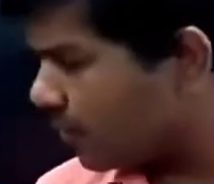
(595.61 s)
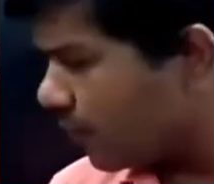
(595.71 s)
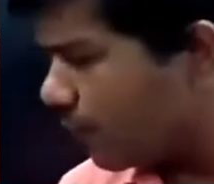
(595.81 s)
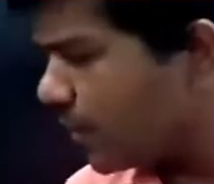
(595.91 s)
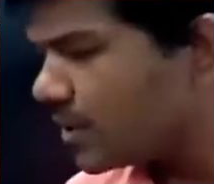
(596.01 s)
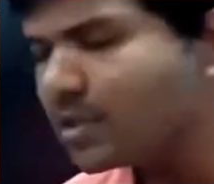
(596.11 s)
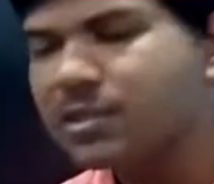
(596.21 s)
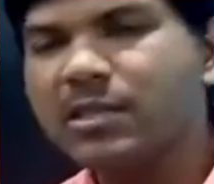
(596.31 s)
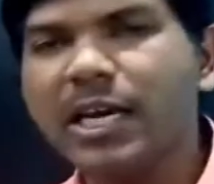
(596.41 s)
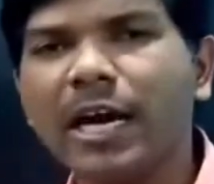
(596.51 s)
The
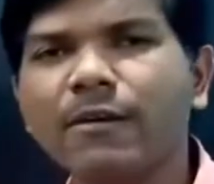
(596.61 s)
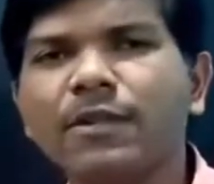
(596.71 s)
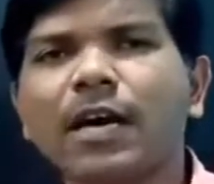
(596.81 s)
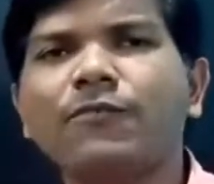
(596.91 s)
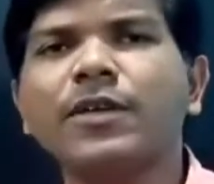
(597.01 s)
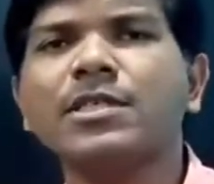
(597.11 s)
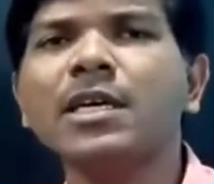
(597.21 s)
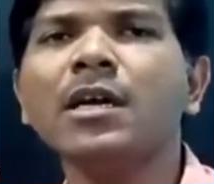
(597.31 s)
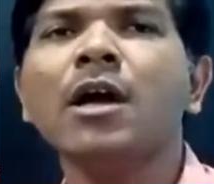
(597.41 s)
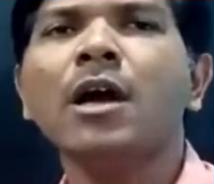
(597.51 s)
peasants they are
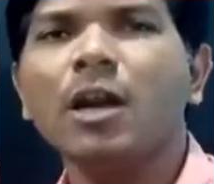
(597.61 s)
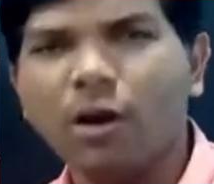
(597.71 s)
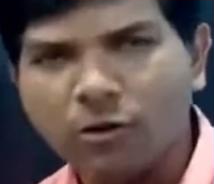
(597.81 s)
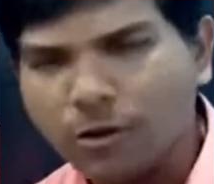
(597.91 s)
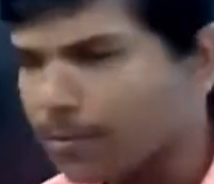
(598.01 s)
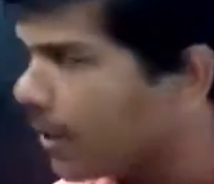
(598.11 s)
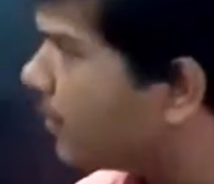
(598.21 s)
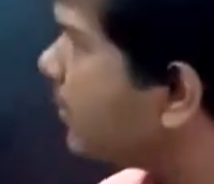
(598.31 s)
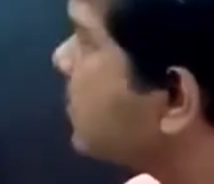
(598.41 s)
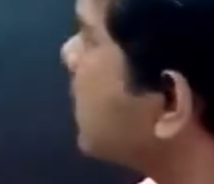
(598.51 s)
facing lot of
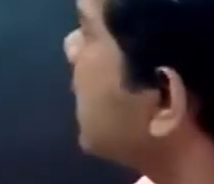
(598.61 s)
problems.